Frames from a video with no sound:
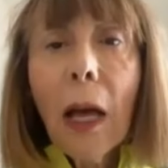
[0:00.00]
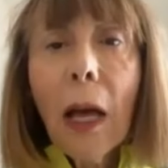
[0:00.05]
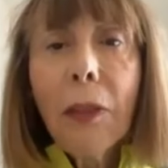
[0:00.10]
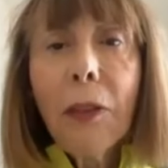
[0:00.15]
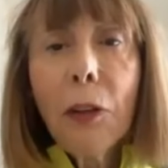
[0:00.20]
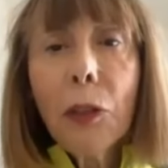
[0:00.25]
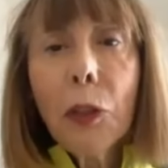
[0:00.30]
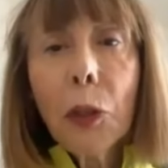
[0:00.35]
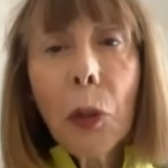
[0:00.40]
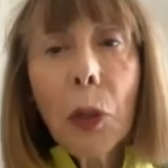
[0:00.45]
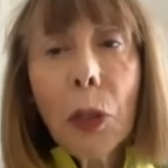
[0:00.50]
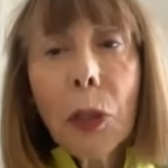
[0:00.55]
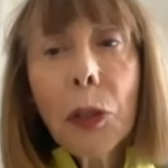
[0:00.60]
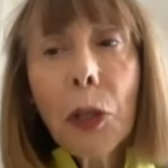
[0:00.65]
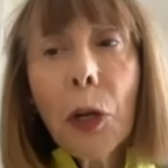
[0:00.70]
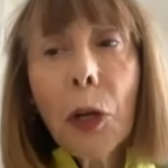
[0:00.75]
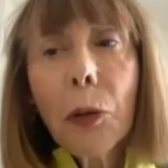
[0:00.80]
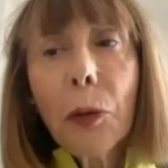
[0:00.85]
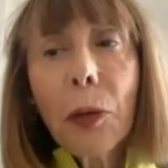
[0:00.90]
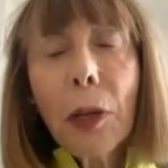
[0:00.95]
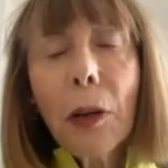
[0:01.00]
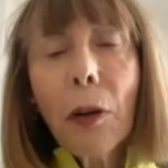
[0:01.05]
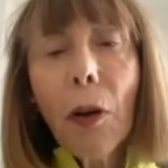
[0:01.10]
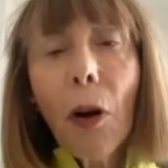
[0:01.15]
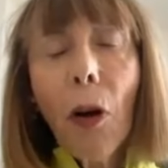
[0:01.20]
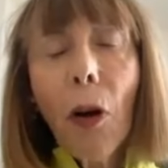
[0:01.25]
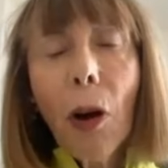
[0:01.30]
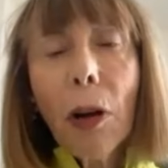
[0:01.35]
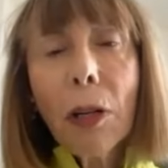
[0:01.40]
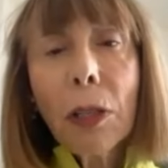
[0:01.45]
There
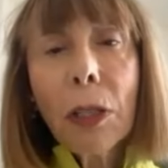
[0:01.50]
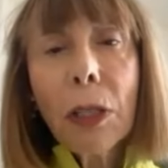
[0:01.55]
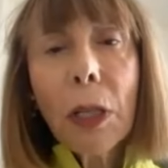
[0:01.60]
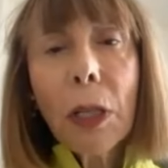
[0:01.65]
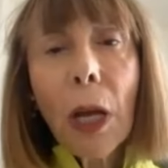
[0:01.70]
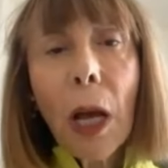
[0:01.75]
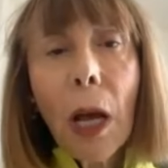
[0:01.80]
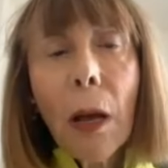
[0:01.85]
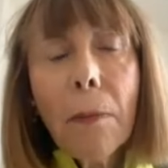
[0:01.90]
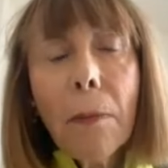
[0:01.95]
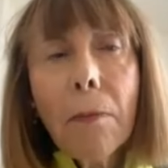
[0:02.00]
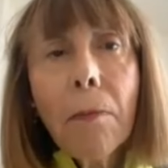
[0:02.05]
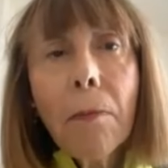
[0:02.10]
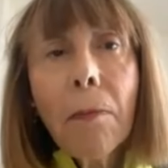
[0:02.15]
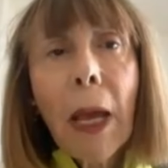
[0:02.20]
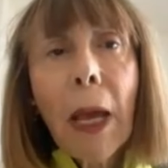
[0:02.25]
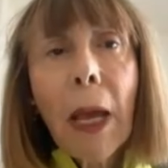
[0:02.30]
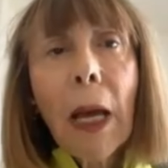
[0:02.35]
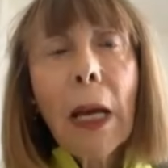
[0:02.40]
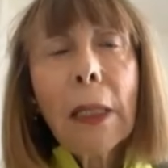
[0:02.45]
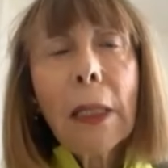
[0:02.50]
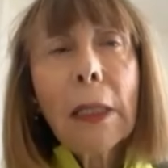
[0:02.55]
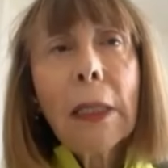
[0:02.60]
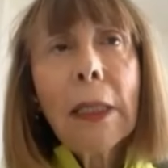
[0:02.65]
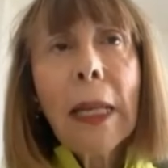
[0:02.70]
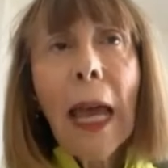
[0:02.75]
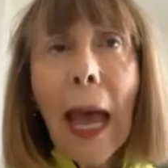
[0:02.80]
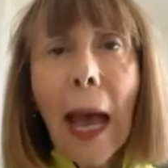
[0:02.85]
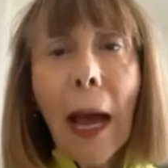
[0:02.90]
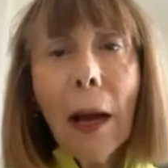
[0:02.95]
are some
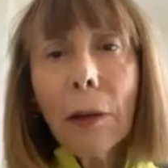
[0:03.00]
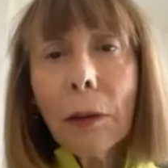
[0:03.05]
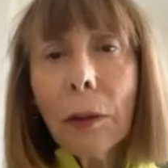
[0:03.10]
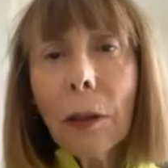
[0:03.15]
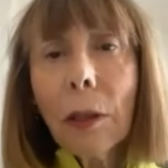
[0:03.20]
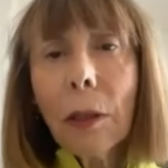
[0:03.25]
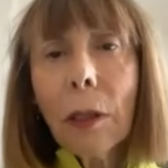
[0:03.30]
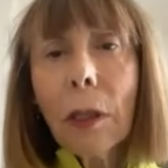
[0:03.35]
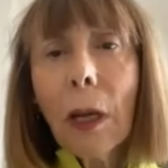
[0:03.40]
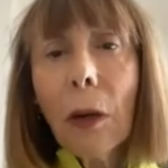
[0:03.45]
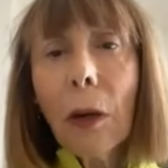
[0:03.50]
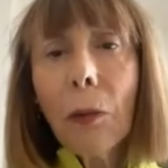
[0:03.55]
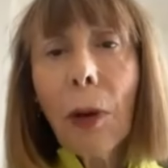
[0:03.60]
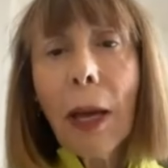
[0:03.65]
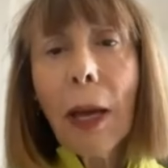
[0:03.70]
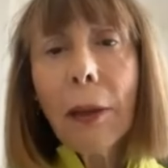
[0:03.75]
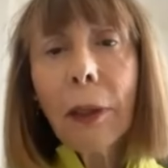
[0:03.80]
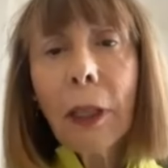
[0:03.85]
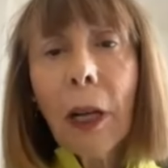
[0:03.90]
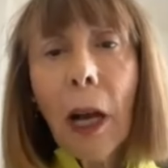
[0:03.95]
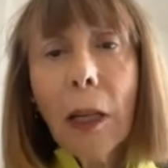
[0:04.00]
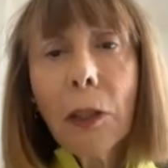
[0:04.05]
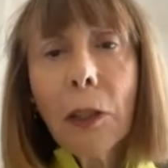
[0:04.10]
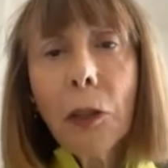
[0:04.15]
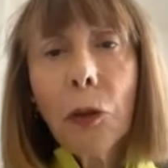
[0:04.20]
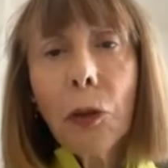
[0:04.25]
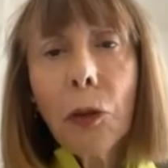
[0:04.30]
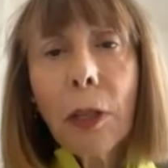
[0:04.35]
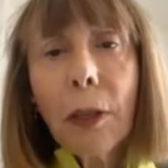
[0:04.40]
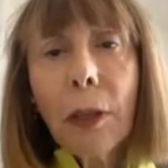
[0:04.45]
towns around the
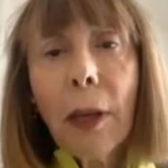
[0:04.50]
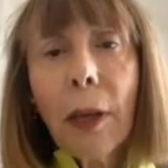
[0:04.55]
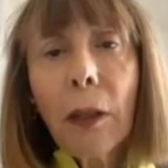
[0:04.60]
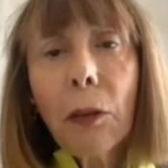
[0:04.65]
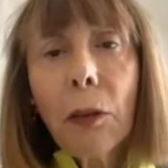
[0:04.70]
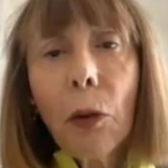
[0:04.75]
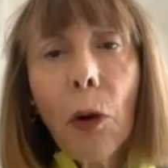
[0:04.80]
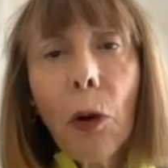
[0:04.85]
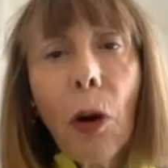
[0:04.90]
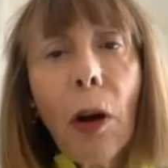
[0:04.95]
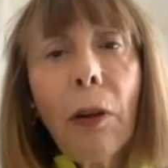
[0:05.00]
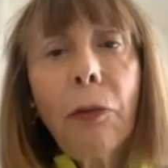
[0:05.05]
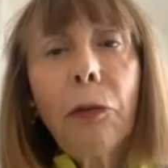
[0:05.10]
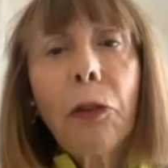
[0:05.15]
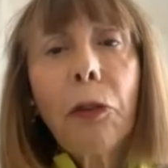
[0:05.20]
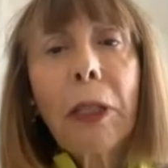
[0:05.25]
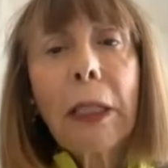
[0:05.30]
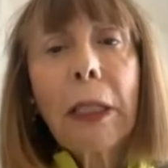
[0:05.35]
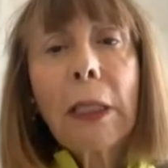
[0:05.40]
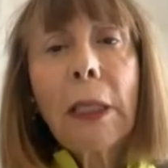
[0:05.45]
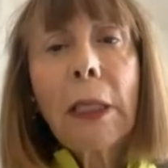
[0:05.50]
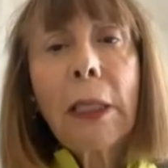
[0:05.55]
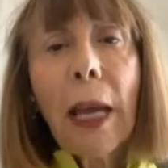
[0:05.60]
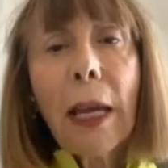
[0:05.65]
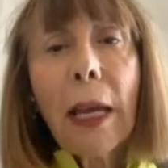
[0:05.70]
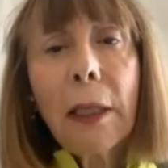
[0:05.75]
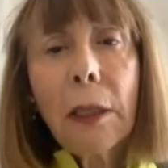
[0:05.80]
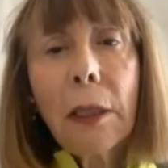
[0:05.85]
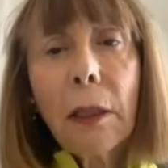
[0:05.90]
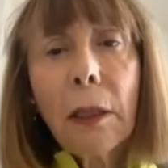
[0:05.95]
country that are offering
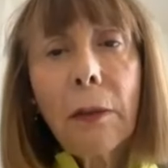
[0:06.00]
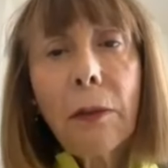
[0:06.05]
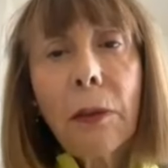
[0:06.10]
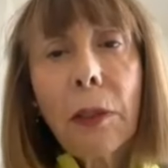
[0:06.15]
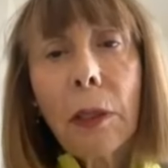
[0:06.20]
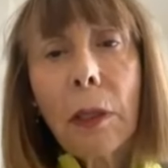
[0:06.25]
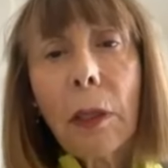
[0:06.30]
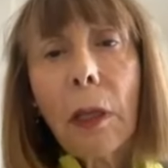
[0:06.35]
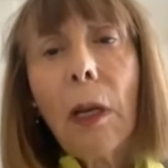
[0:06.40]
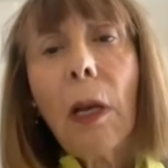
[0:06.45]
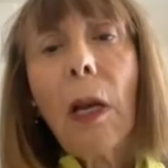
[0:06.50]
incentives